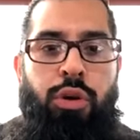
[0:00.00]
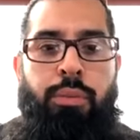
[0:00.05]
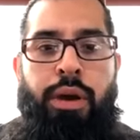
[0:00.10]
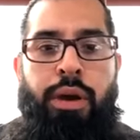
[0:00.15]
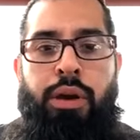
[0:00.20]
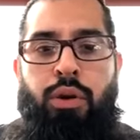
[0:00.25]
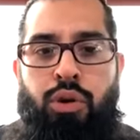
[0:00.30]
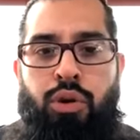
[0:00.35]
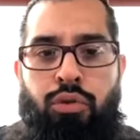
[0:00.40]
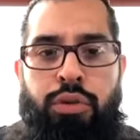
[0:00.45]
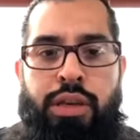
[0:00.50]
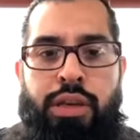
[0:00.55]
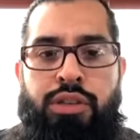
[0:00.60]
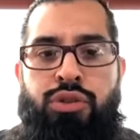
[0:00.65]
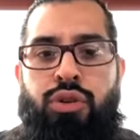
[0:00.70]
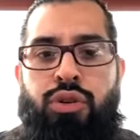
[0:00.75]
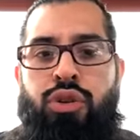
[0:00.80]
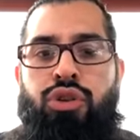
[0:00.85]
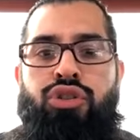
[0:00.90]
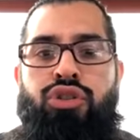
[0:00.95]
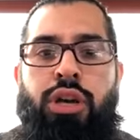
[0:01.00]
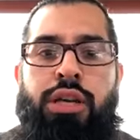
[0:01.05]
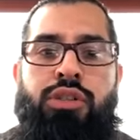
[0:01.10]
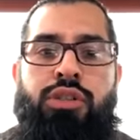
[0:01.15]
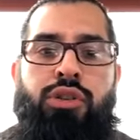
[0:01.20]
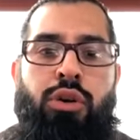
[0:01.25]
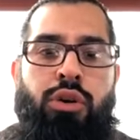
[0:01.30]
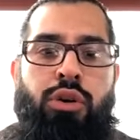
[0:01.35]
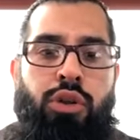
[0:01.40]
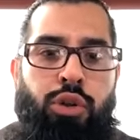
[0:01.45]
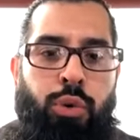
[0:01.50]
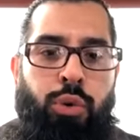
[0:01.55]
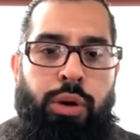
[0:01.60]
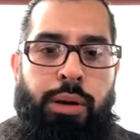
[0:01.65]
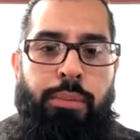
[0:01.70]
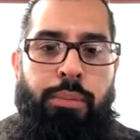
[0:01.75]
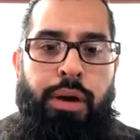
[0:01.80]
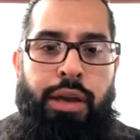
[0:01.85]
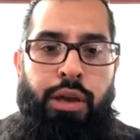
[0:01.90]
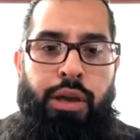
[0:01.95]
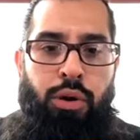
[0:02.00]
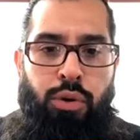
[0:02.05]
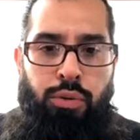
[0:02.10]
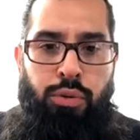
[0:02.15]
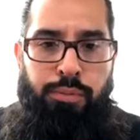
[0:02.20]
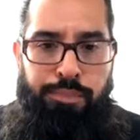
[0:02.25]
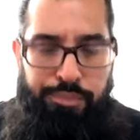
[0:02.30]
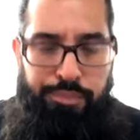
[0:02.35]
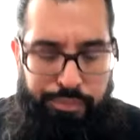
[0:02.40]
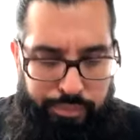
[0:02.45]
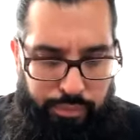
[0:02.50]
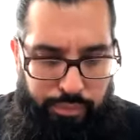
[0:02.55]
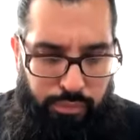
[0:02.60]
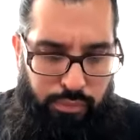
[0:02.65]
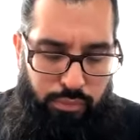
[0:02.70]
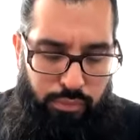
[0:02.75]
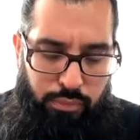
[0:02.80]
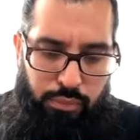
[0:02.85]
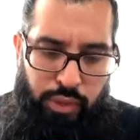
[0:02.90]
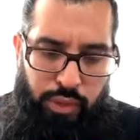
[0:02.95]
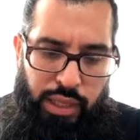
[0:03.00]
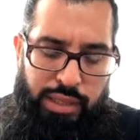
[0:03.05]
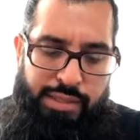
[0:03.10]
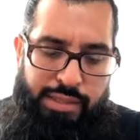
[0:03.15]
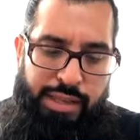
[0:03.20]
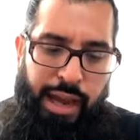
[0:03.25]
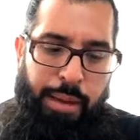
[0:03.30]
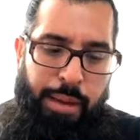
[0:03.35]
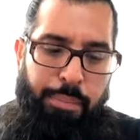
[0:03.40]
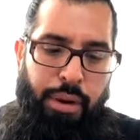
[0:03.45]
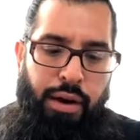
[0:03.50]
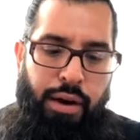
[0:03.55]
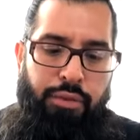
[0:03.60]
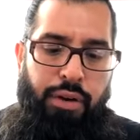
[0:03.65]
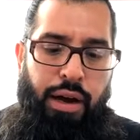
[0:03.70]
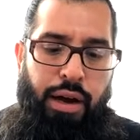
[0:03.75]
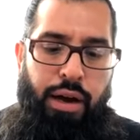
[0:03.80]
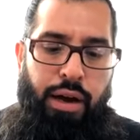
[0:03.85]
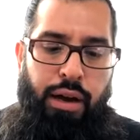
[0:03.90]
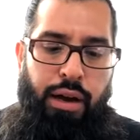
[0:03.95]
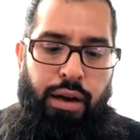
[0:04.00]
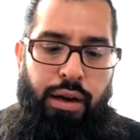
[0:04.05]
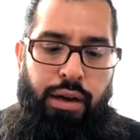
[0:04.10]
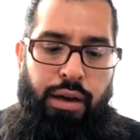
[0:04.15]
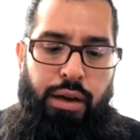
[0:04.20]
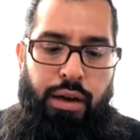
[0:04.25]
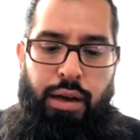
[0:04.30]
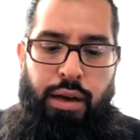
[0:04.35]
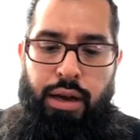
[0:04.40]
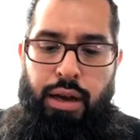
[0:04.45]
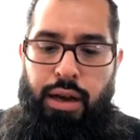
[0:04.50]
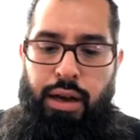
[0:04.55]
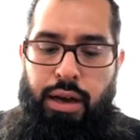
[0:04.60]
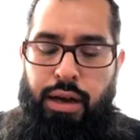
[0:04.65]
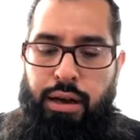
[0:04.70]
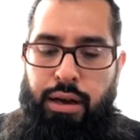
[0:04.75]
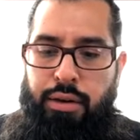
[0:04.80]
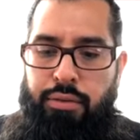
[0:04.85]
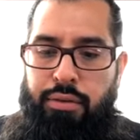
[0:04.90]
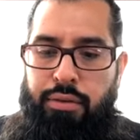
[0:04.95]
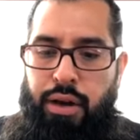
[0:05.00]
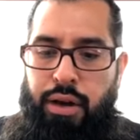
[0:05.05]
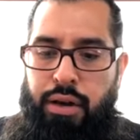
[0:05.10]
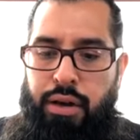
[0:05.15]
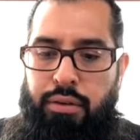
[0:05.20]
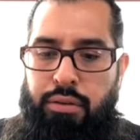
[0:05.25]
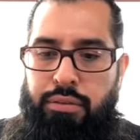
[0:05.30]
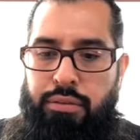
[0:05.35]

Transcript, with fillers: my own research. I started doing my own type of uh, uh, uh,